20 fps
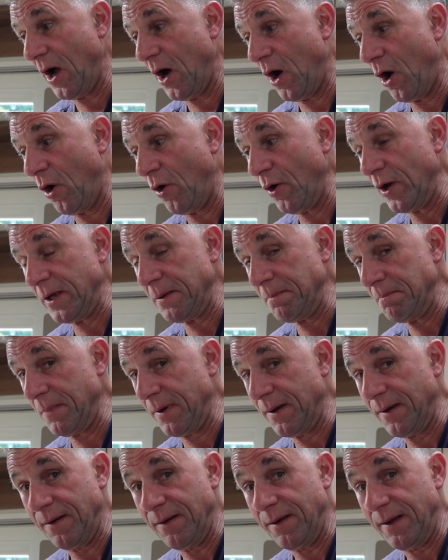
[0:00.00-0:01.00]
I'm
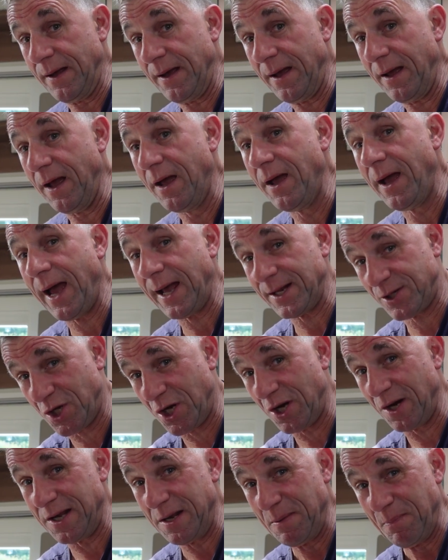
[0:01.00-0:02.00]

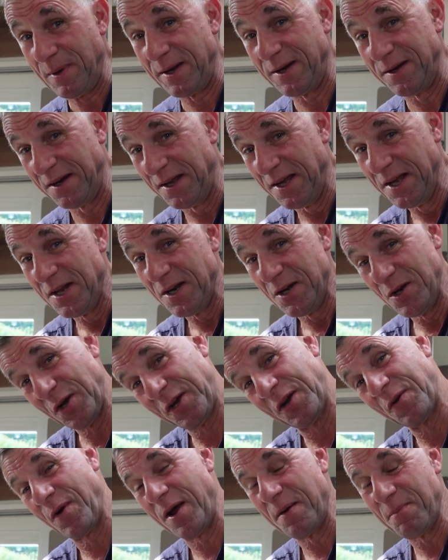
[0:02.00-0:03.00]
actually been
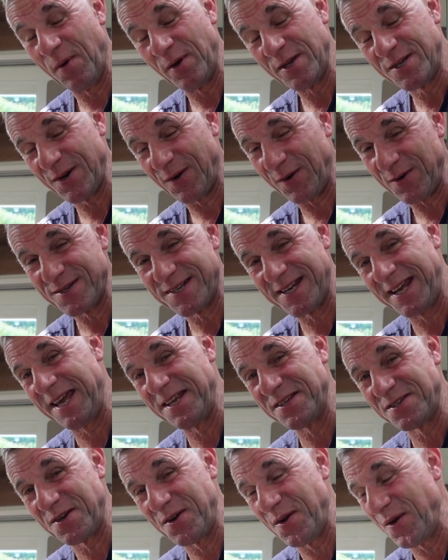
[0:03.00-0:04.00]
looking around my tyres
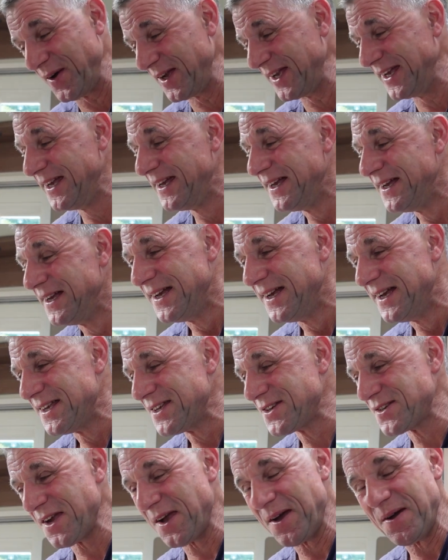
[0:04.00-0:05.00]
again tonight,
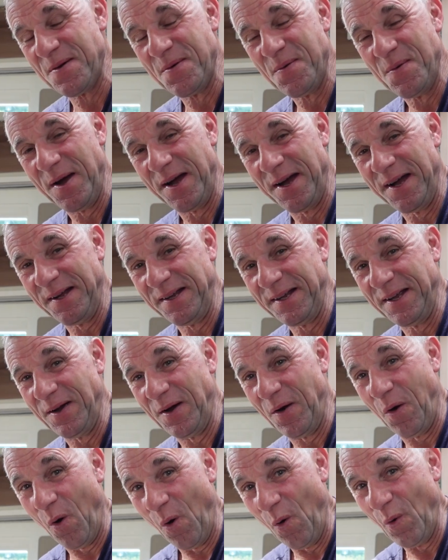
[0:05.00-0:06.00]
so
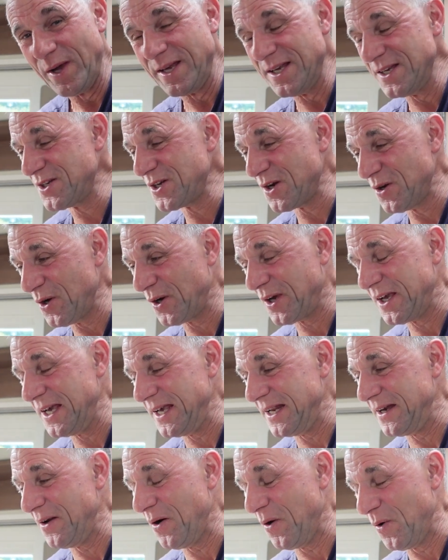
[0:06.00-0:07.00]
always
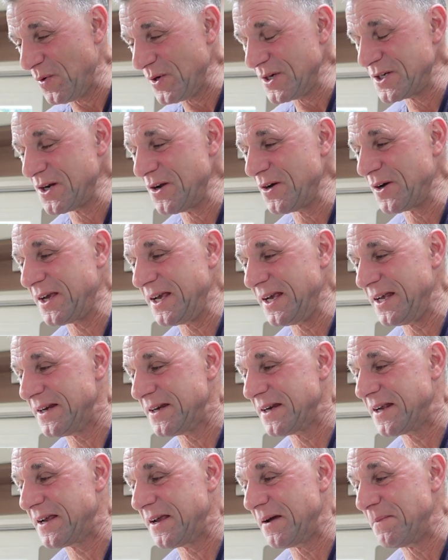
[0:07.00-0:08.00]
looking,
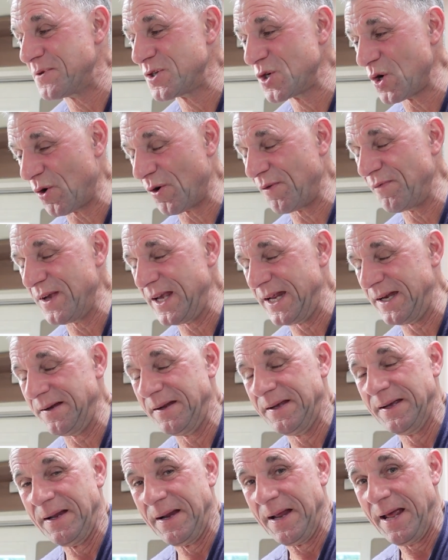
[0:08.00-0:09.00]
observing,
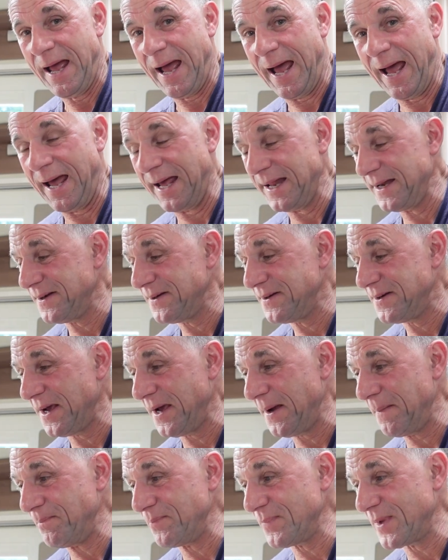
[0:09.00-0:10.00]
and
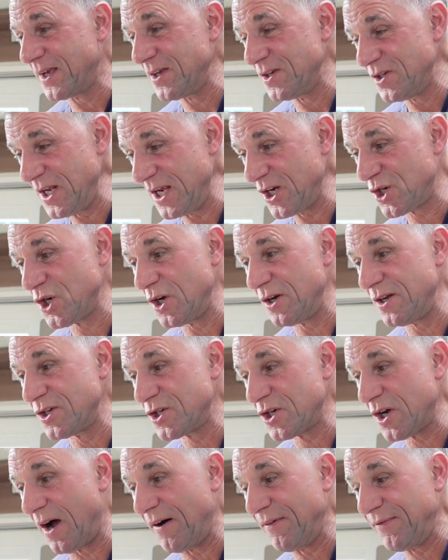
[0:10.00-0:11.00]
the condition and
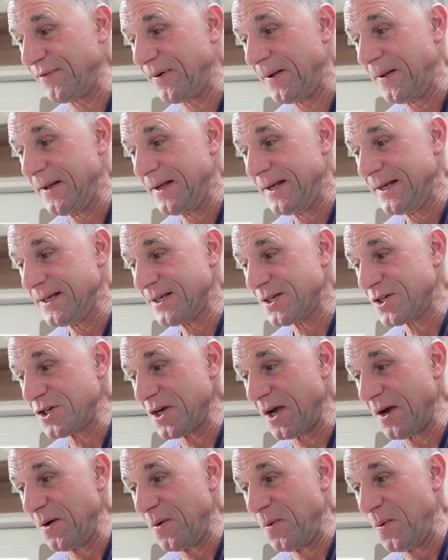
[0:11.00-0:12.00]
stuff.
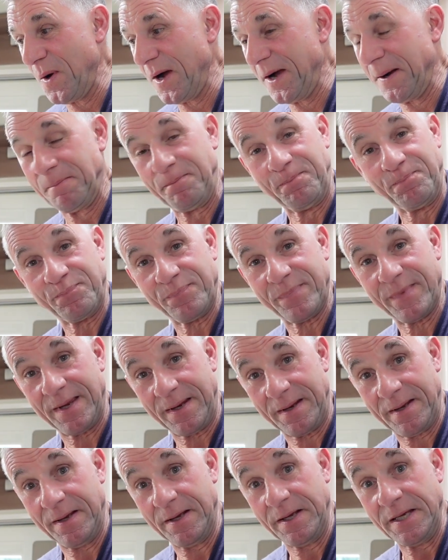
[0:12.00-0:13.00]
So
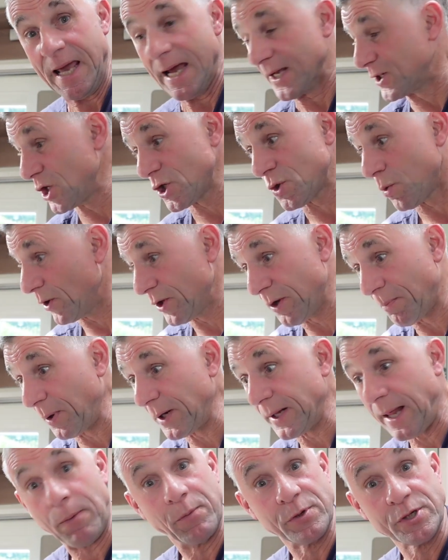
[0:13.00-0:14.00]
yeah, just wanted to
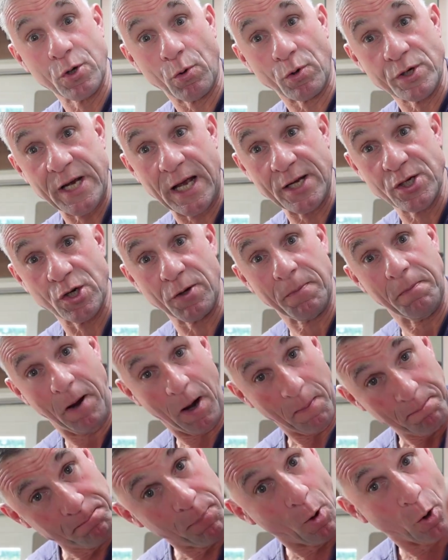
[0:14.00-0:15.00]
bring that one to your attention,
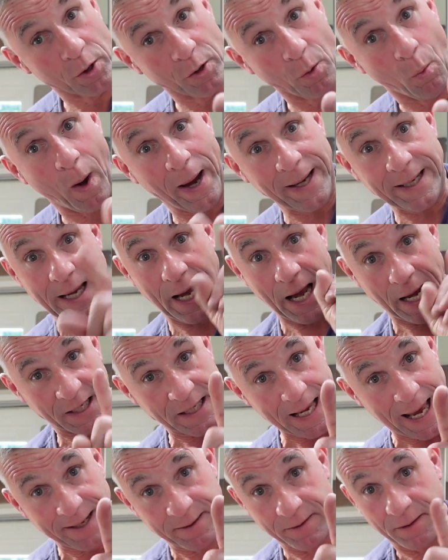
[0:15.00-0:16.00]
by the way,
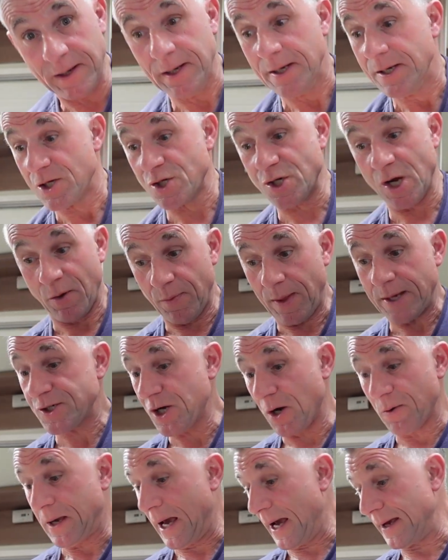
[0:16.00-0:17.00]
again. So that's
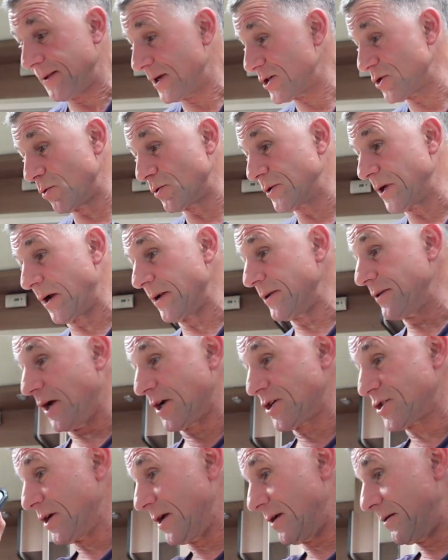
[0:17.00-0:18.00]
okay, that's all done and
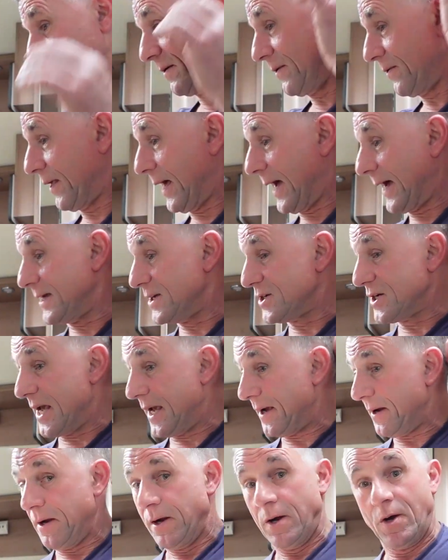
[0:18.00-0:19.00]
dusted. That is
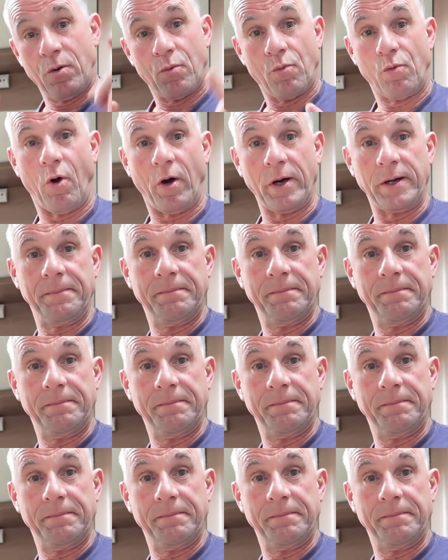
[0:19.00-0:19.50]
it. Right,